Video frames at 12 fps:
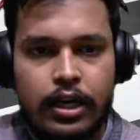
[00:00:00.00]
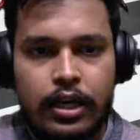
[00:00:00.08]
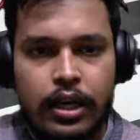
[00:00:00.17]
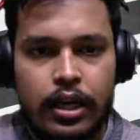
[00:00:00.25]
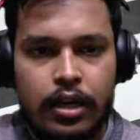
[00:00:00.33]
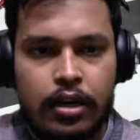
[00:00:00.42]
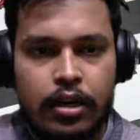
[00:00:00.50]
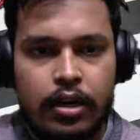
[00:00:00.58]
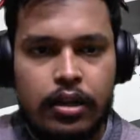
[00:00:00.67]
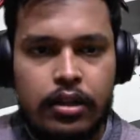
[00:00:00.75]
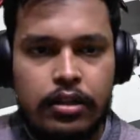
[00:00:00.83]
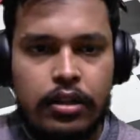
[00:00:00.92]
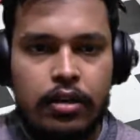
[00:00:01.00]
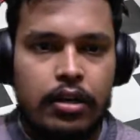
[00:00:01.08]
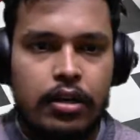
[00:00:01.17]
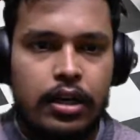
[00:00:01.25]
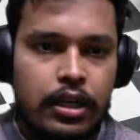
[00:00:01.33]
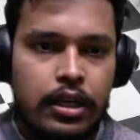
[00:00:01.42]
Here the
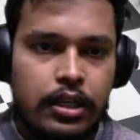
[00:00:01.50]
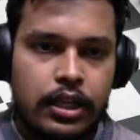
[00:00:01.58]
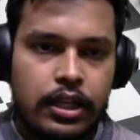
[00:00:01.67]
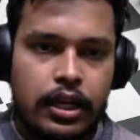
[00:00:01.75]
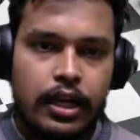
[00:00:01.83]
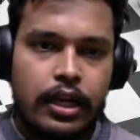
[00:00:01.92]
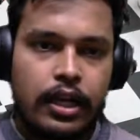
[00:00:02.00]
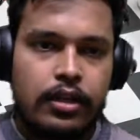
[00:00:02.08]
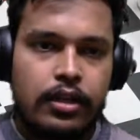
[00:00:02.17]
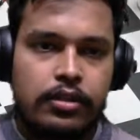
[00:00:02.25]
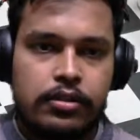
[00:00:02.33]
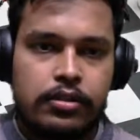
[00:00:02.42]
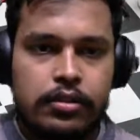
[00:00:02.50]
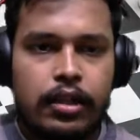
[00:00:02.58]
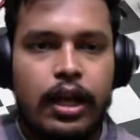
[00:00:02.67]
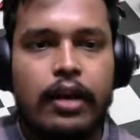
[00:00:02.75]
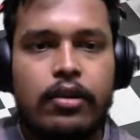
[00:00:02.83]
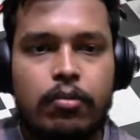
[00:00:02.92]
interesting idea is
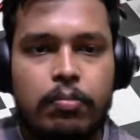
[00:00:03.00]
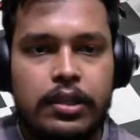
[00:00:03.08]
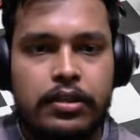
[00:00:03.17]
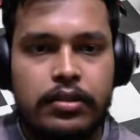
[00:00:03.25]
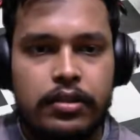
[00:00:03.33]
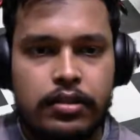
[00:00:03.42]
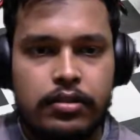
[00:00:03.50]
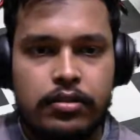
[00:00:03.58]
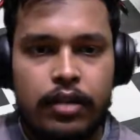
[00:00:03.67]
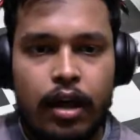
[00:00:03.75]
knight to b6.